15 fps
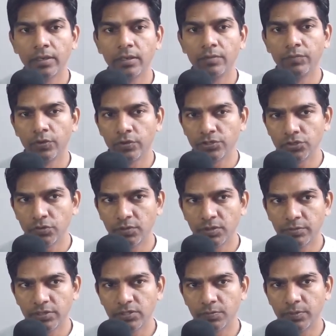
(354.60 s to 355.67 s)
velocity of
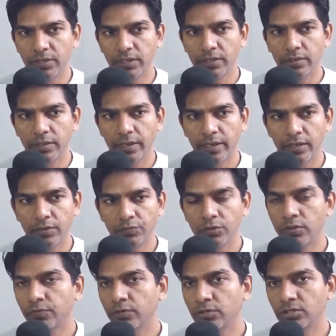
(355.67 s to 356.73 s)
the bus p, and if you
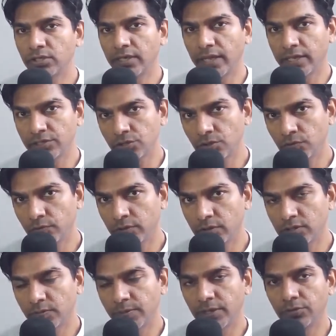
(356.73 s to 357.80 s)
differentiate xq with
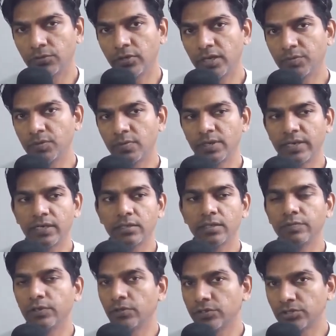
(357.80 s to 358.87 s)
respect to time, you will get
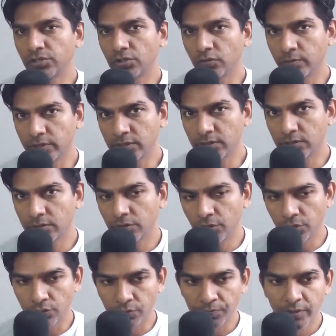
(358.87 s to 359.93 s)
the velocity of bus
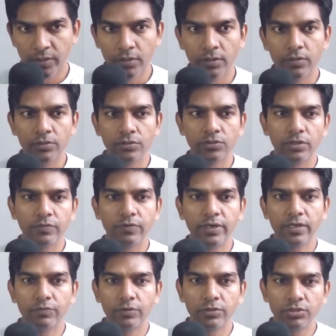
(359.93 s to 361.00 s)
q. So if I
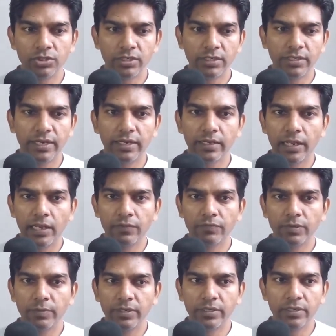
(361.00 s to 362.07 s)
differentiate that,
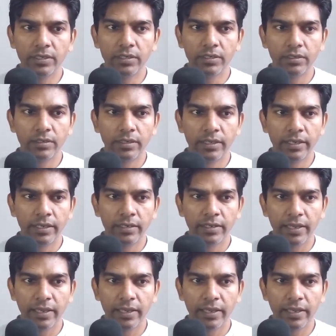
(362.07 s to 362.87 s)
alpha, beta, and